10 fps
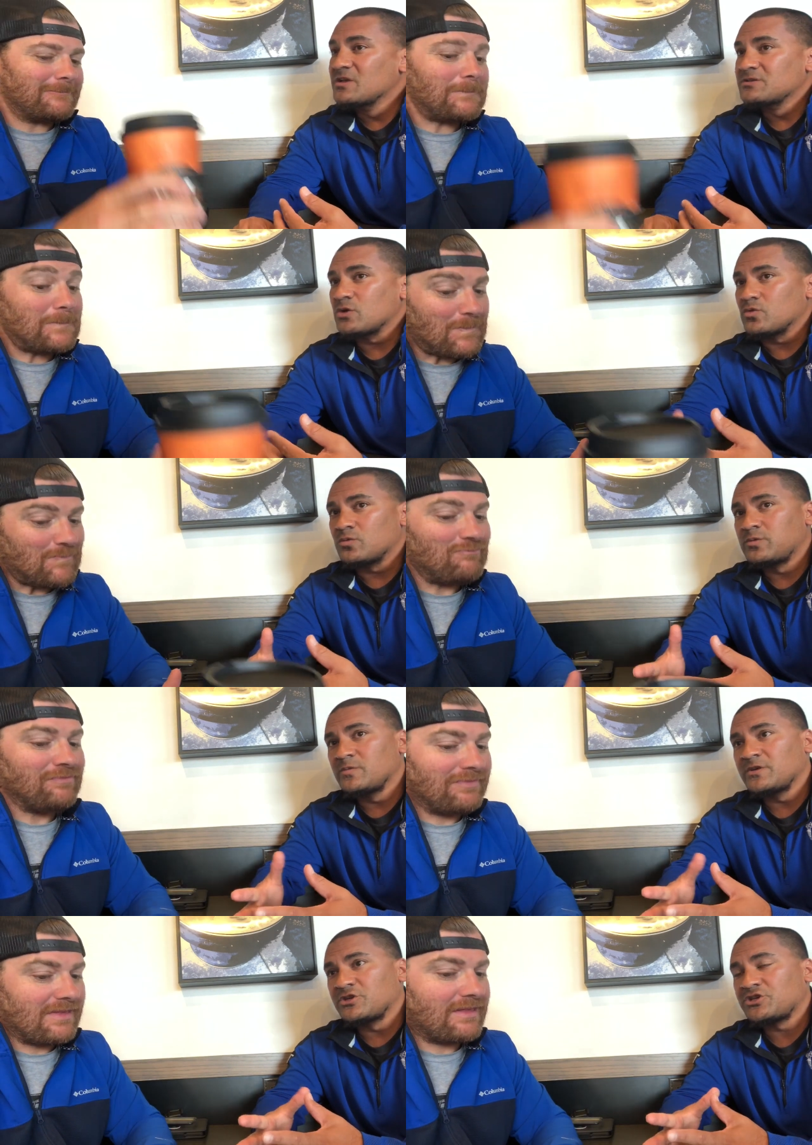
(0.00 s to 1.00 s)
Speaker 1: So
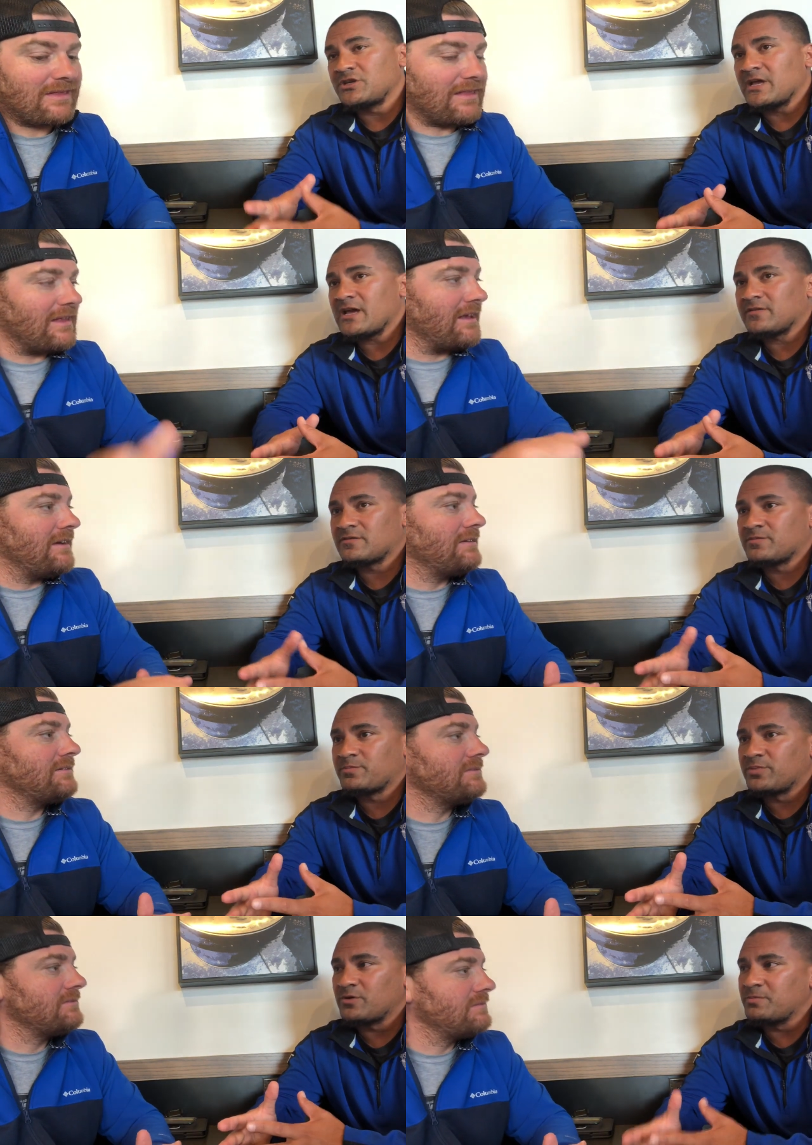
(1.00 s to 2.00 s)
she asks
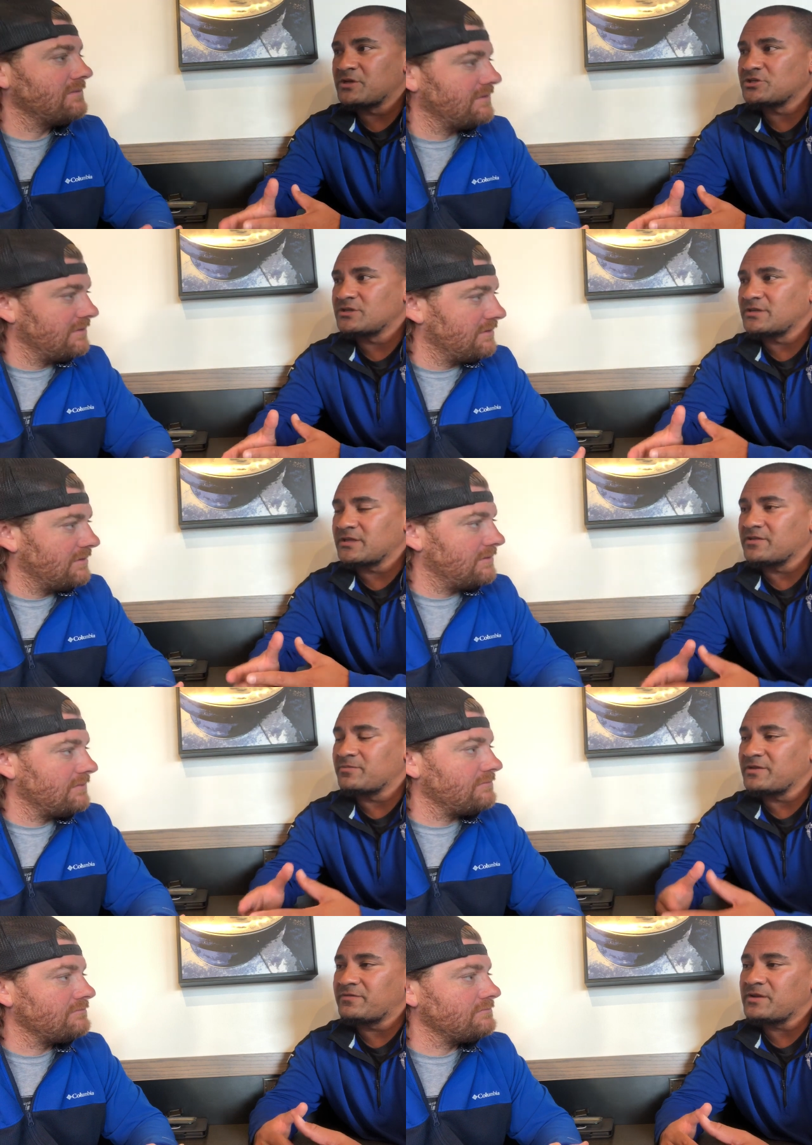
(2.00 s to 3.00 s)
permission to give
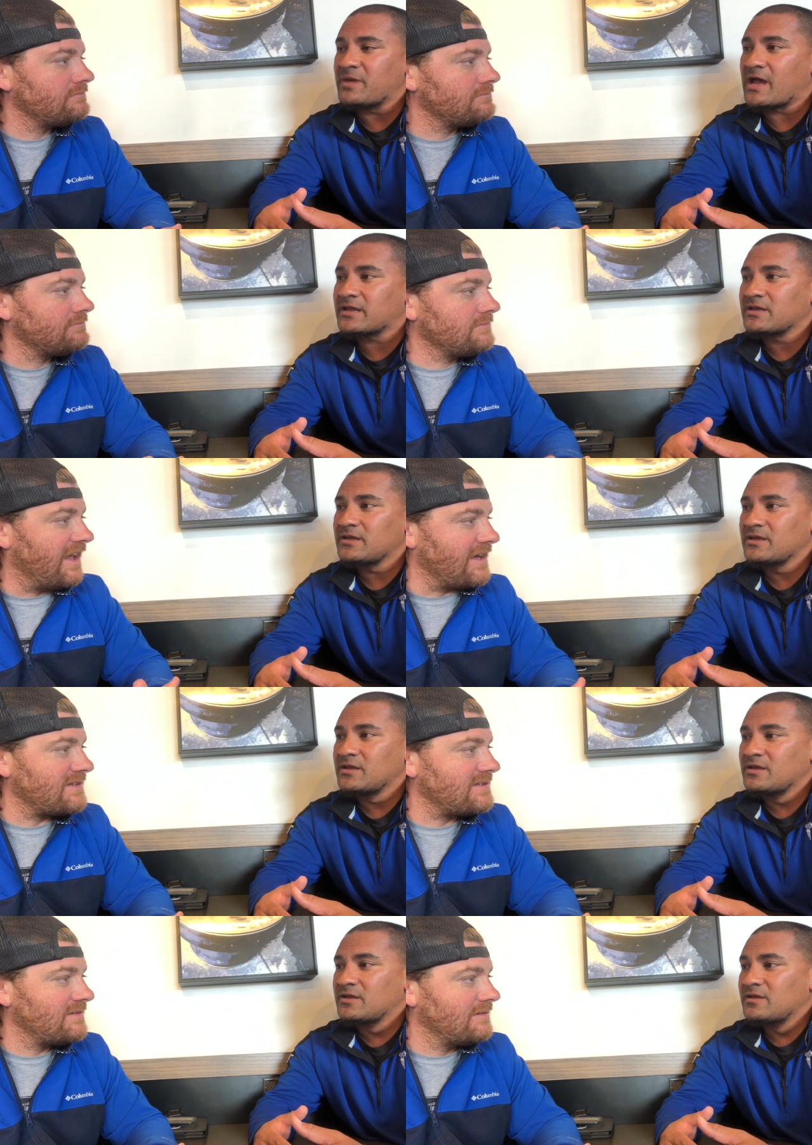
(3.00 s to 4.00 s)
me feedback. Nice.